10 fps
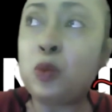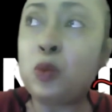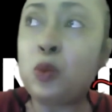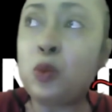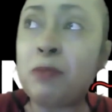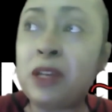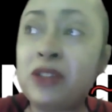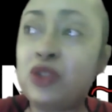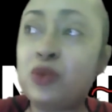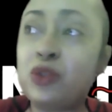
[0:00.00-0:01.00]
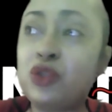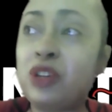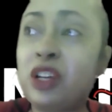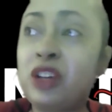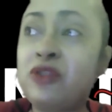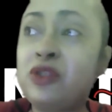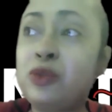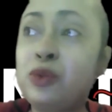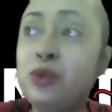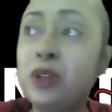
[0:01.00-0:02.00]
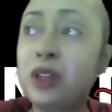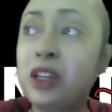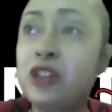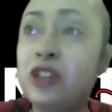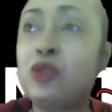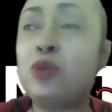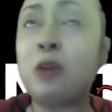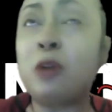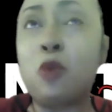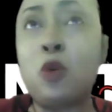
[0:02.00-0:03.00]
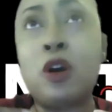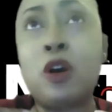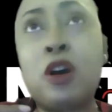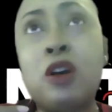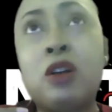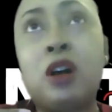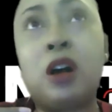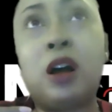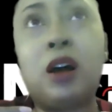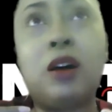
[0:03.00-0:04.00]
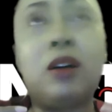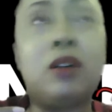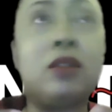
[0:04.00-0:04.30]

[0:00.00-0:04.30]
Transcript: what message would you give to kids who are more uh,